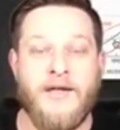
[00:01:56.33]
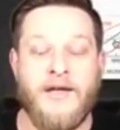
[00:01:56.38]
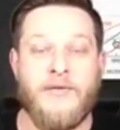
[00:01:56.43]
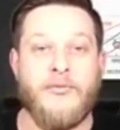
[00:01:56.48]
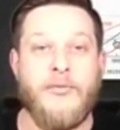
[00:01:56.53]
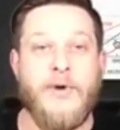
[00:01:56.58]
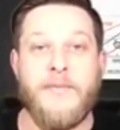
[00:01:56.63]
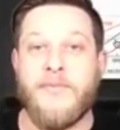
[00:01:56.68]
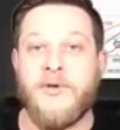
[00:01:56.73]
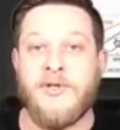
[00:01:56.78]
like
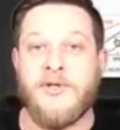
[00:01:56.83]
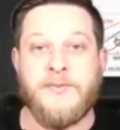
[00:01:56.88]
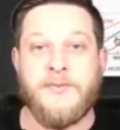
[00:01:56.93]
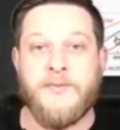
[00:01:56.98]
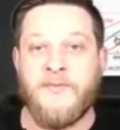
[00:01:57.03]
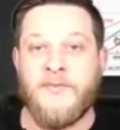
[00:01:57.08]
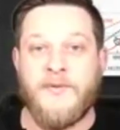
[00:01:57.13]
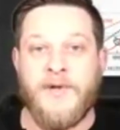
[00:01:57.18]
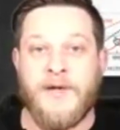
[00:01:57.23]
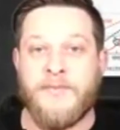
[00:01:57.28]
Ripple's
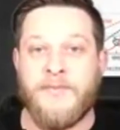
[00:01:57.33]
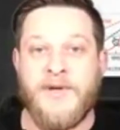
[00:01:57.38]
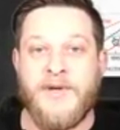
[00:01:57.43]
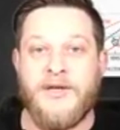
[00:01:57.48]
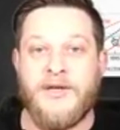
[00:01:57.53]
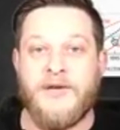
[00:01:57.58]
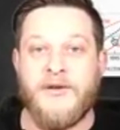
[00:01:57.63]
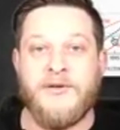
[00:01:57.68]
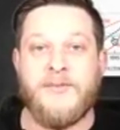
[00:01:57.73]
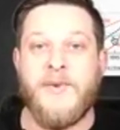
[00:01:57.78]
like
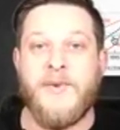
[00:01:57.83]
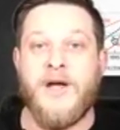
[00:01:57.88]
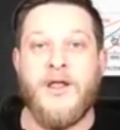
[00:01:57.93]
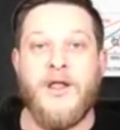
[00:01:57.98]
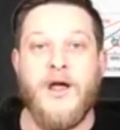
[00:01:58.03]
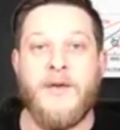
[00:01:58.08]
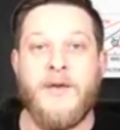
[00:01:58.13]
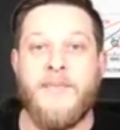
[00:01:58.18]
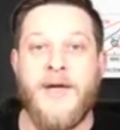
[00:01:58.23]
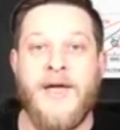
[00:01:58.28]
being used by
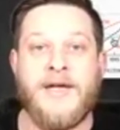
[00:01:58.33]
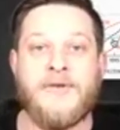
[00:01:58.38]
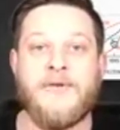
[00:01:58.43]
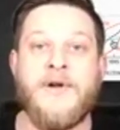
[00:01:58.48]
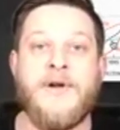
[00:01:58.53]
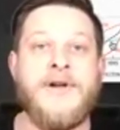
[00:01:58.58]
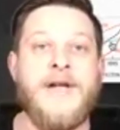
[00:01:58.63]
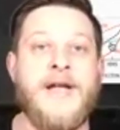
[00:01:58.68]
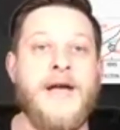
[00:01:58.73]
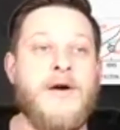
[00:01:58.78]
a lot of
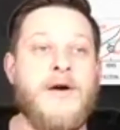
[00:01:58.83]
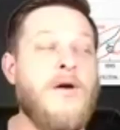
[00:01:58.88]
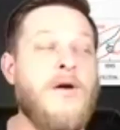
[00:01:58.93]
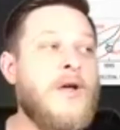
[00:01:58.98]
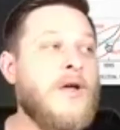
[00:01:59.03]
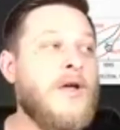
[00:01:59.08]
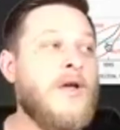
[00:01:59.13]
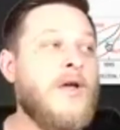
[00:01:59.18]
banks right now.